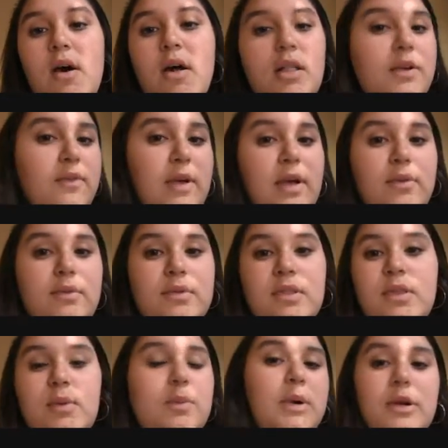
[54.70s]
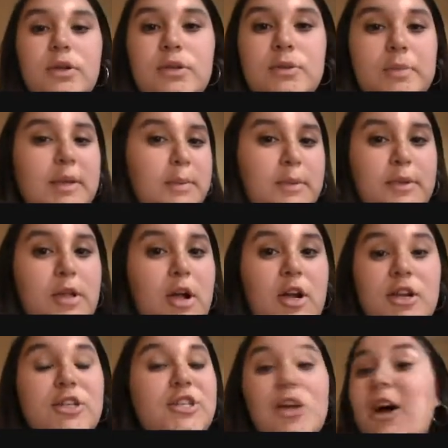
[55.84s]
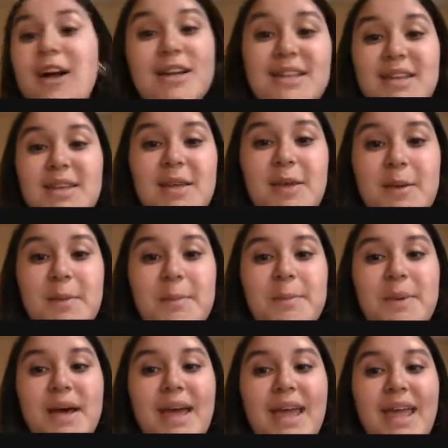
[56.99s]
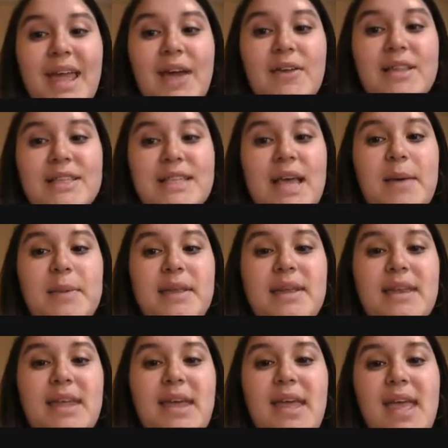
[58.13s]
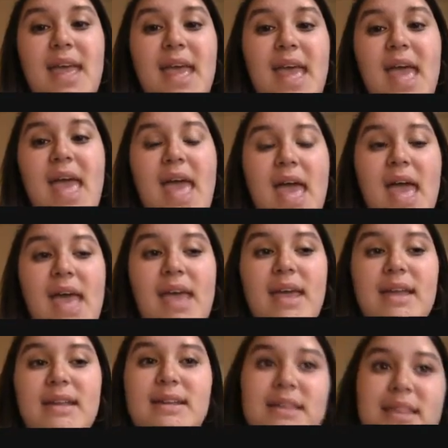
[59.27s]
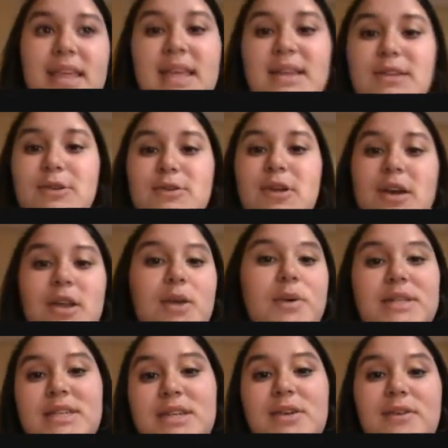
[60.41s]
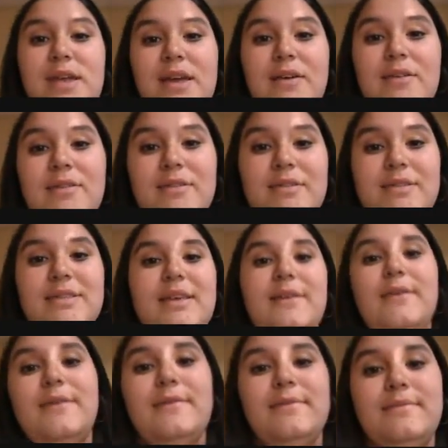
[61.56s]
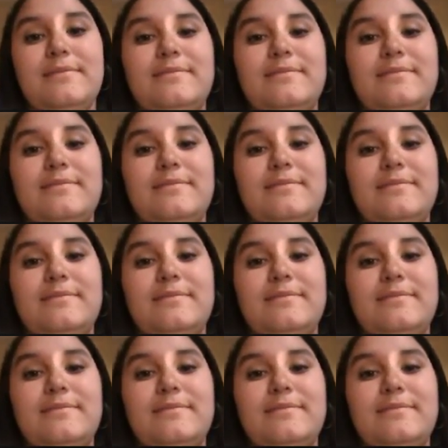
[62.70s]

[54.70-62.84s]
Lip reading: All around the world, people are shocked by how this happened, and they do not know what to do now. So